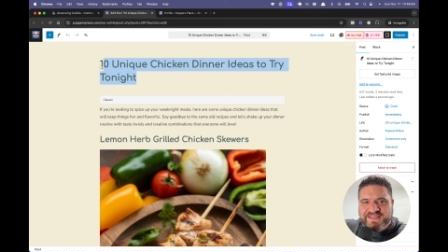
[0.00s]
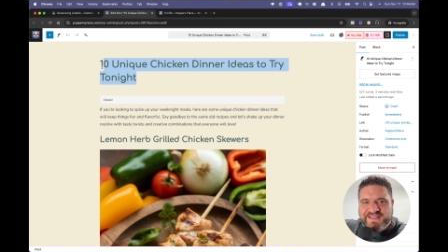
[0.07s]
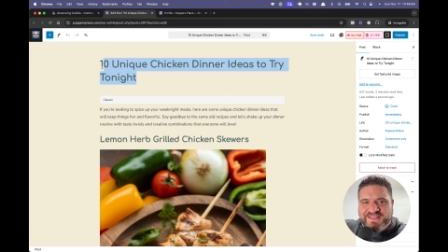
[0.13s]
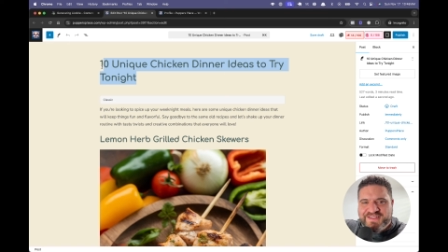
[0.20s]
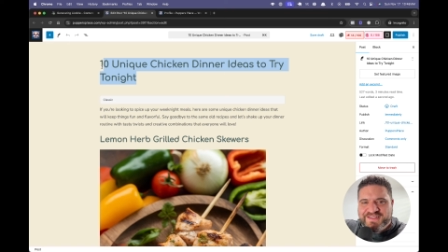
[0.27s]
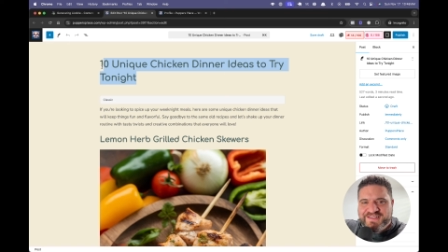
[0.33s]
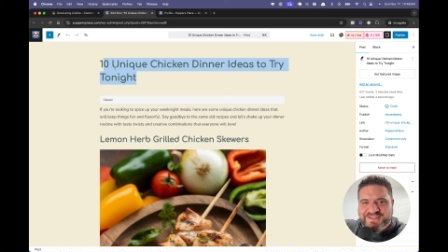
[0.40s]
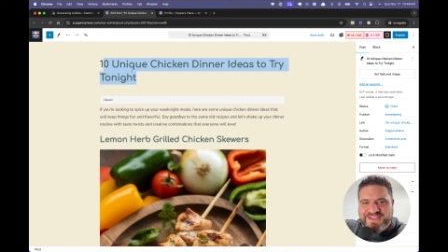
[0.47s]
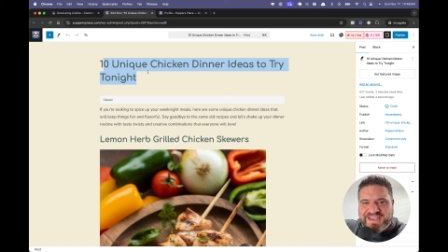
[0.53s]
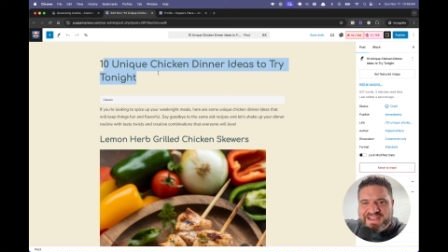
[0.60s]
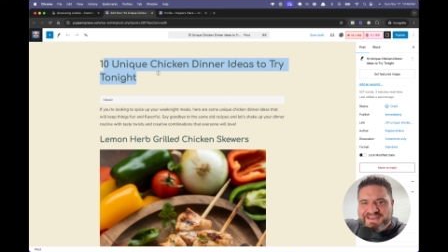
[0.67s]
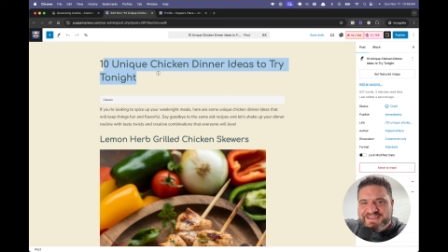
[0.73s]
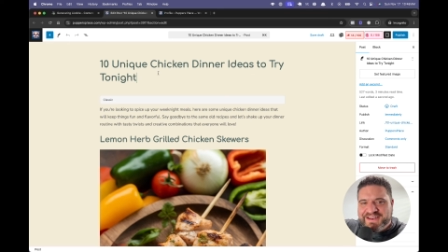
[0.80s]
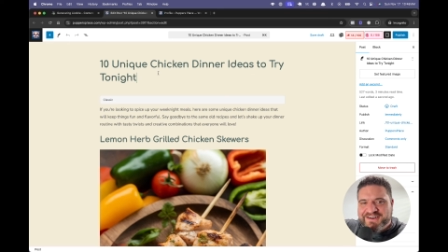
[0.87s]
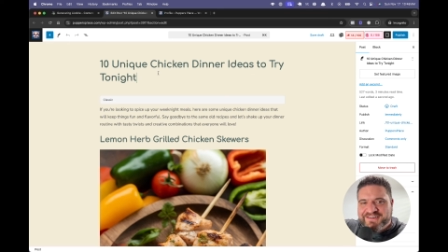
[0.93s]
did
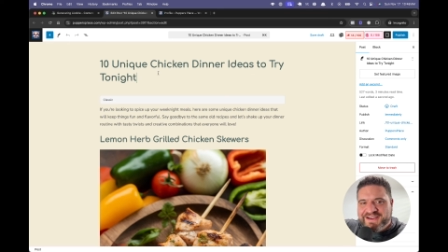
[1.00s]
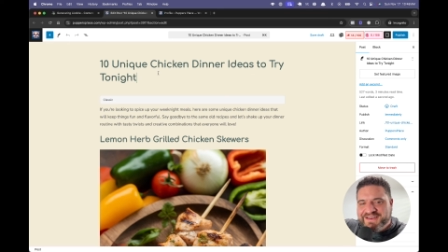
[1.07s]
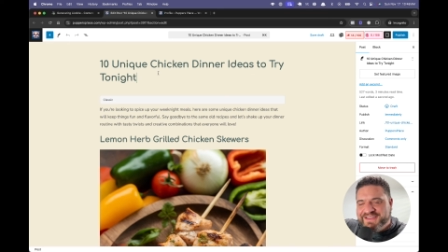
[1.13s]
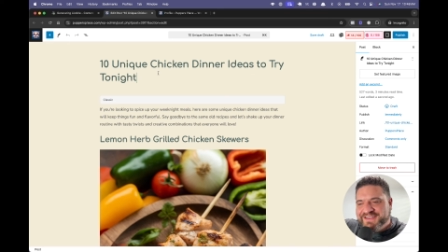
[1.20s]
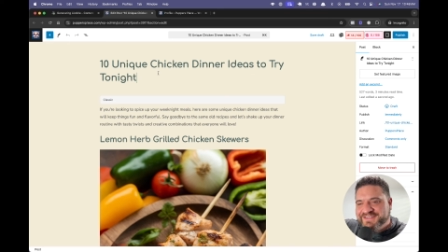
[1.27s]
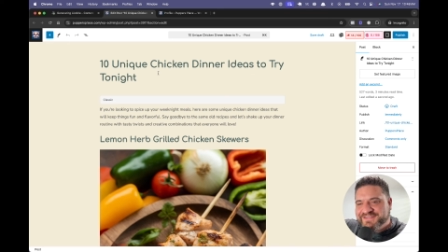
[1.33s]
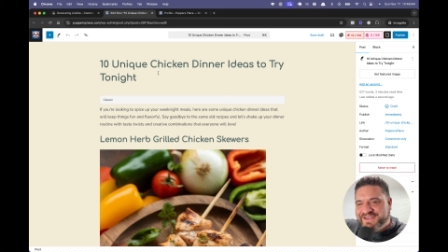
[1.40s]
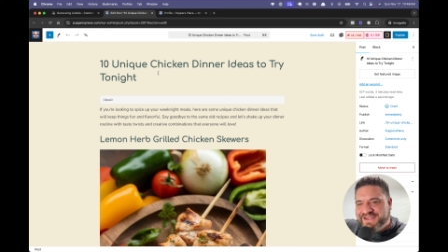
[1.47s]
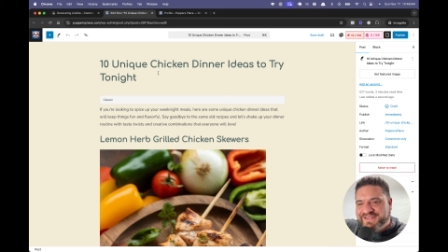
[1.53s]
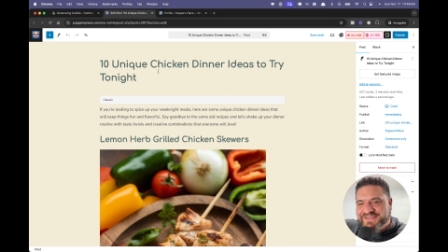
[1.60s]
chicken dinner ideas, right?